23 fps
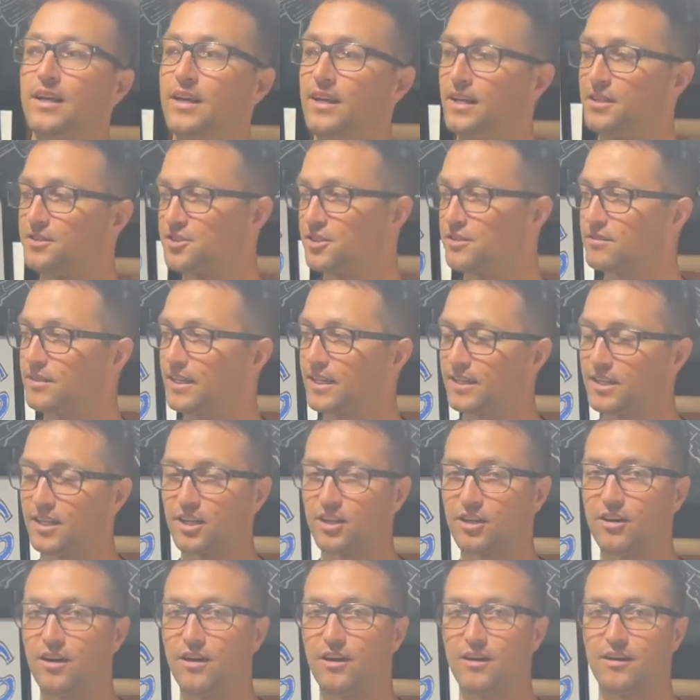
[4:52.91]
It's just like in a
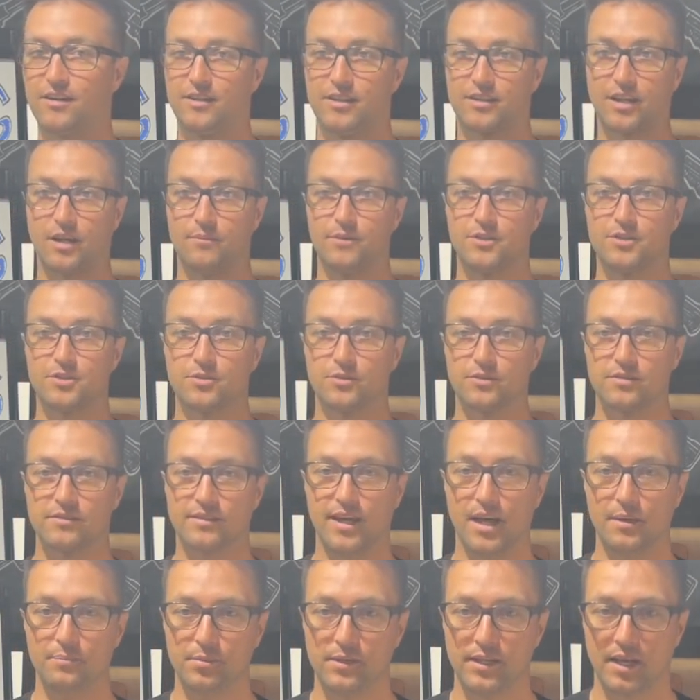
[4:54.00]
car. You're coming to a
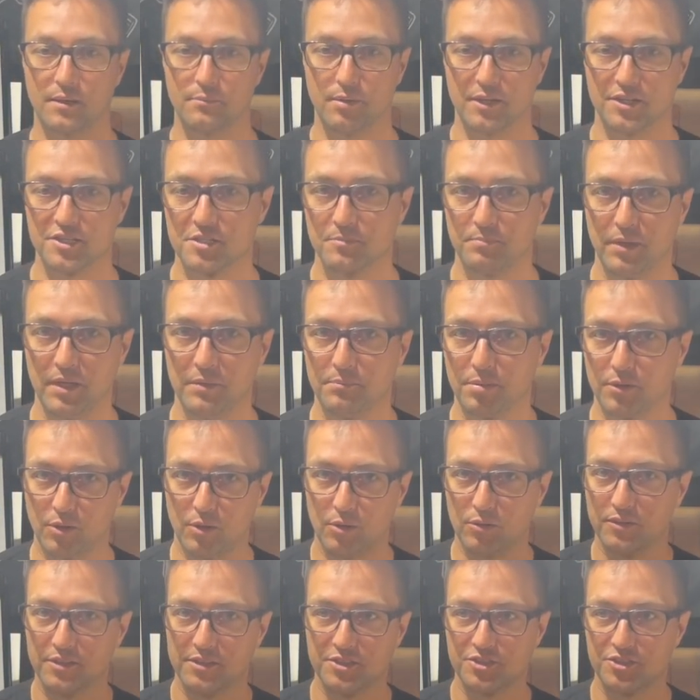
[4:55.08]
stop and you got a bunch of people
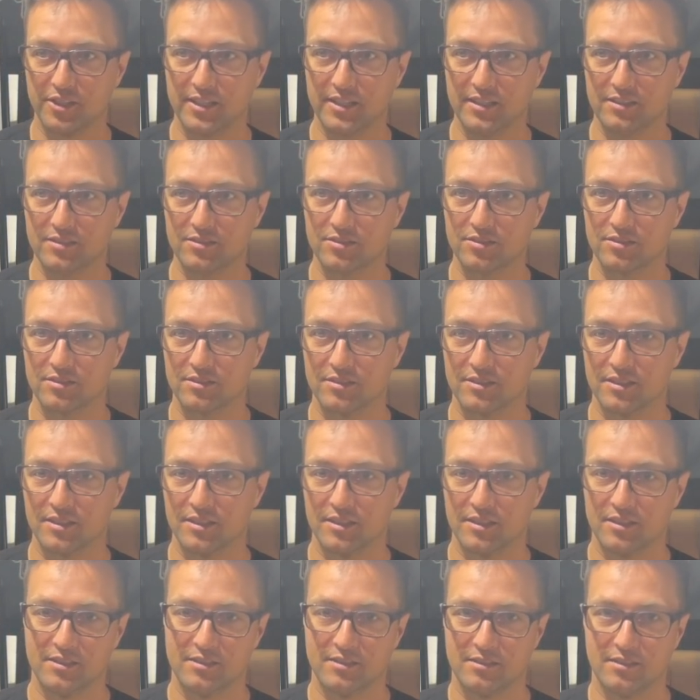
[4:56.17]
holding drinks.
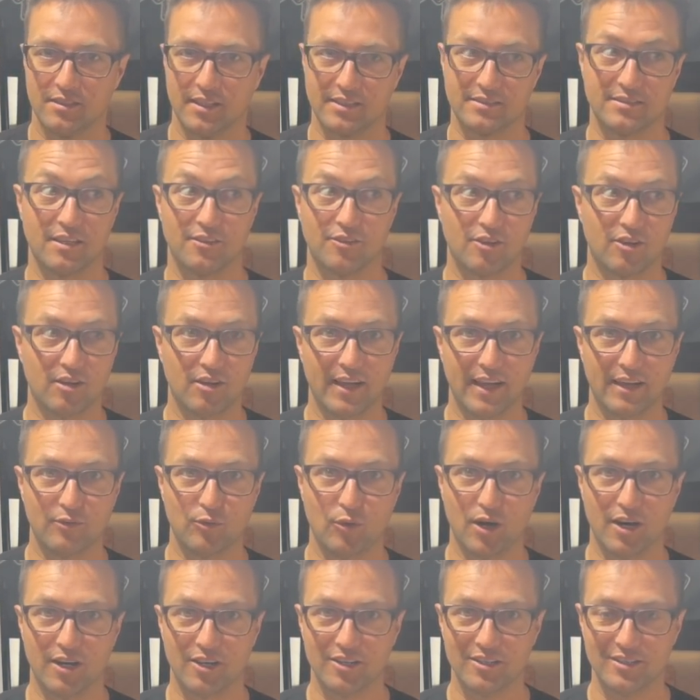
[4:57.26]
Like say they all have
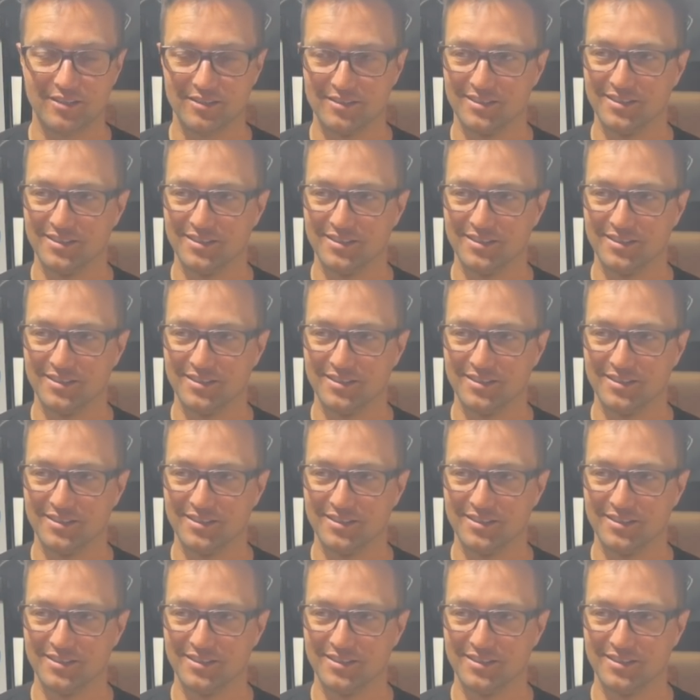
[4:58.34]
water.